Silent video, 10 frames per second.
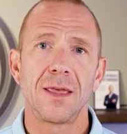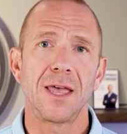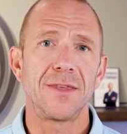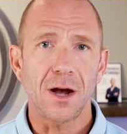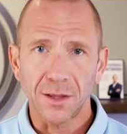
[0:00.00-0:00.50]

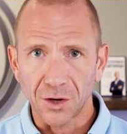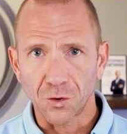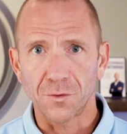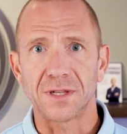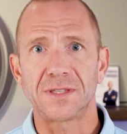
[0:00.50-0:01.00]
And the ugly
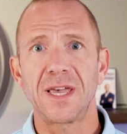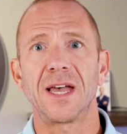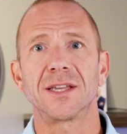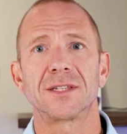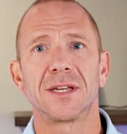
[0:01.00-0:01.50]
truth is
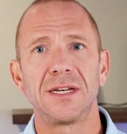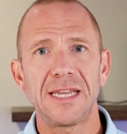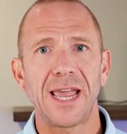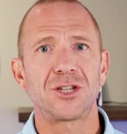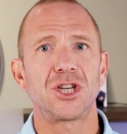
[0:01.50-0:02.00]
this:
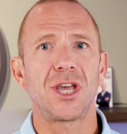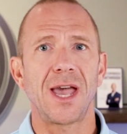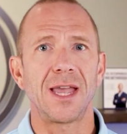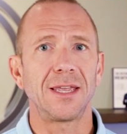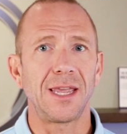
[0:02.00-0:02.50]
DHEA,